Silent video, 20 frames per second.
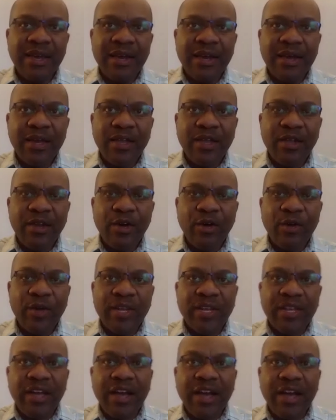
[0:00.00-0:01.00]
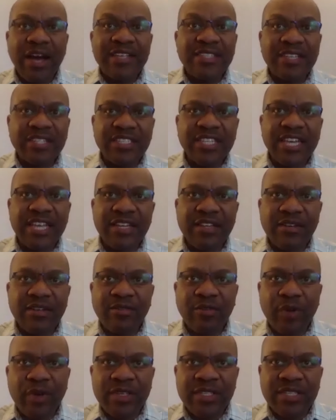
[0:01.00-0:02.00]
you know, with God's agenda
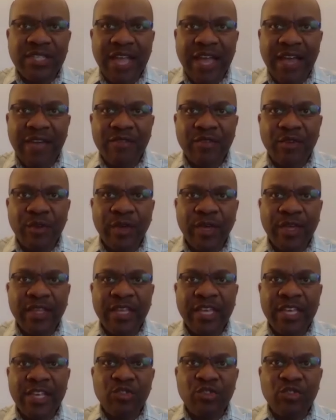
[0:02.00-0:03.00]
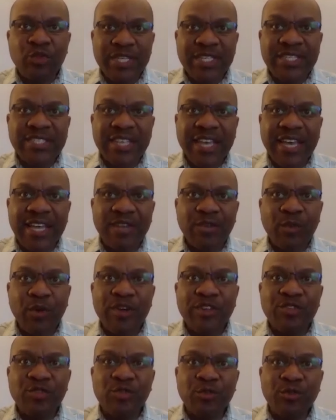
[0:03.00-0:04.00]
for his life. So he, his reset
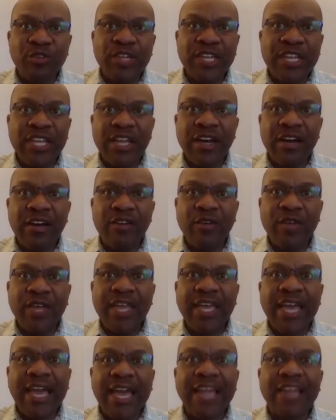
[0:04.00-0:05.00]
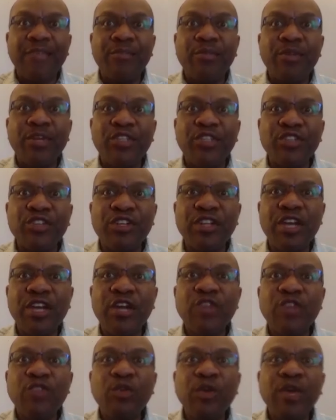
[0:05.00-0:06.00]
was really a recalibration
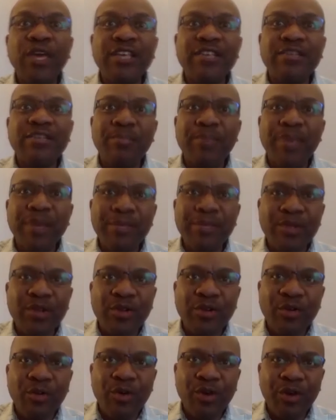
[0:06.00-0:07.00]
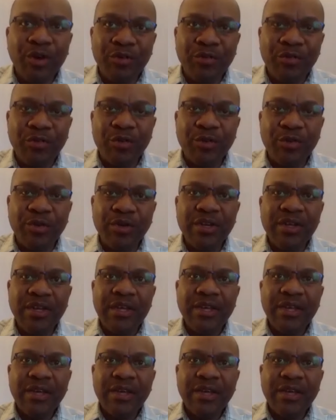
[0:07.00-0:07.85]
to his biblical worldview. So